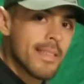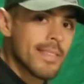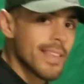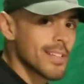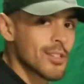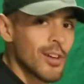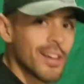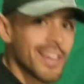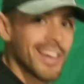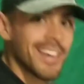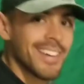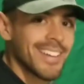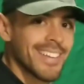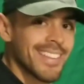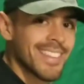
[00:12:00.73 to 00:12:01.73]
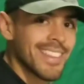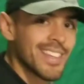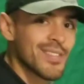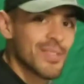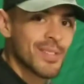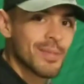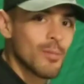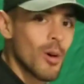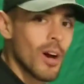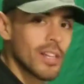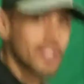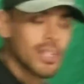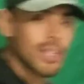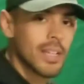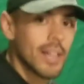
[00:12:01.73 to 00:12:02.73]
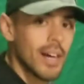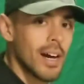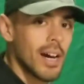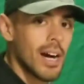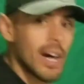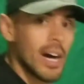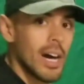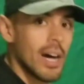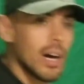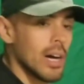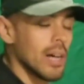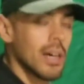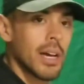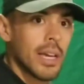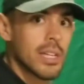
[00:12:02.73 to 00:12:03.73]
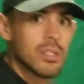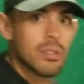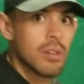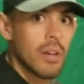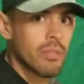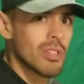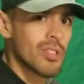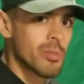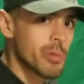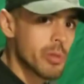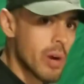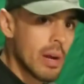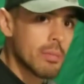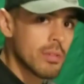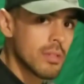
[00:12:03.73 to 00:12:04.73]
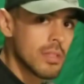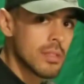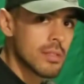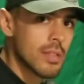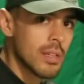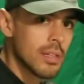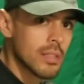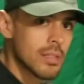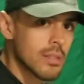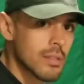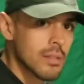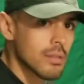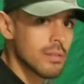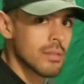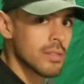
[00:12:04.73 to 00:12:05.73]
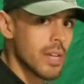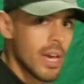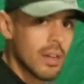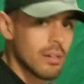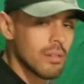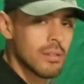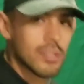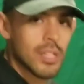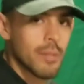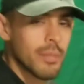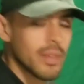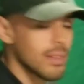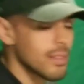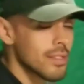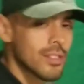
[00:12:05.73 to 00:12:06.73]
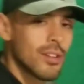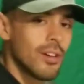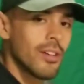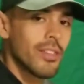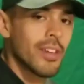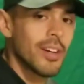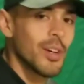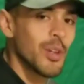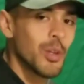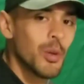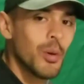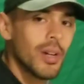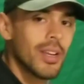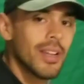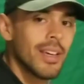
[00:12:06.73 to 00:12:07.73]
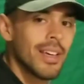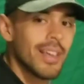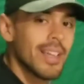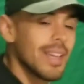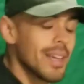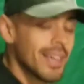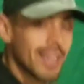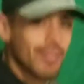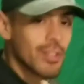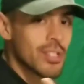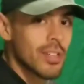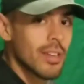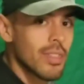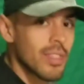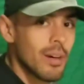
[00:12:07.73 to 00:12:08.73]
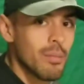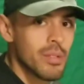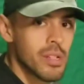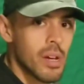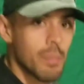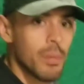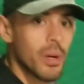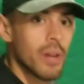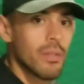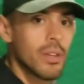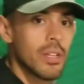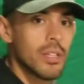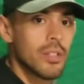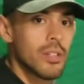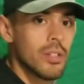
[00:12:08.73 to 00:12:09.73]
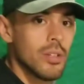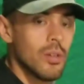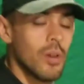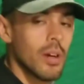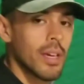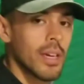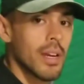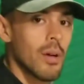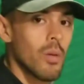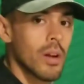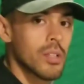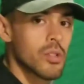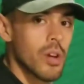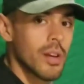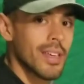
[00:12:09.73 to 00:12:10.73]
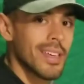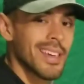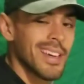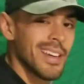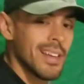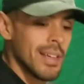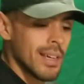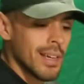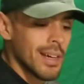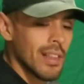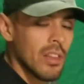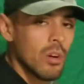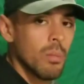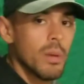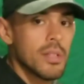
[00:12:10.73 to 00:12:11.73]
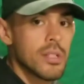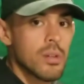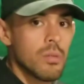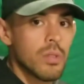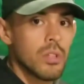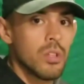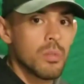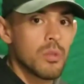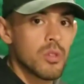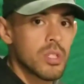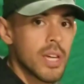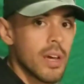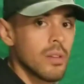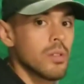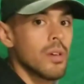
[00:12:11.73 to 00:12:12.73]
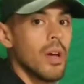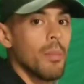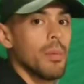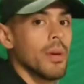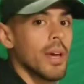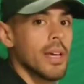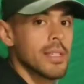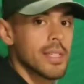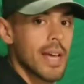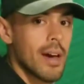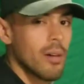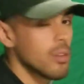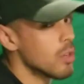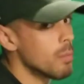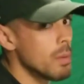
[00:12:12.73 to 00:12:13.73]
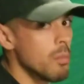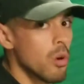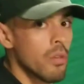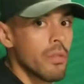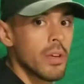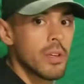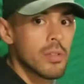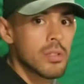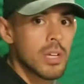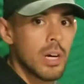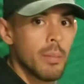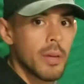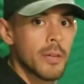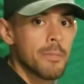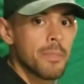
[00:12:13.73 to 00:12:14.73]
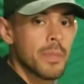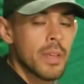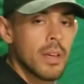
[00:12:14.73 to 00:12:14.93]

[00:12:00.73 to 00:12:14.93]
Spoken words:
That's all I got. Thanks for watching. I guess you have to subscribe to these things, to the channel or something. Just go in there and do it. Give us a thumbs up, whatever you need to do. Again, I want to try to get a little busier with the YouTube channel to help you guys out. There'll be more videos coming.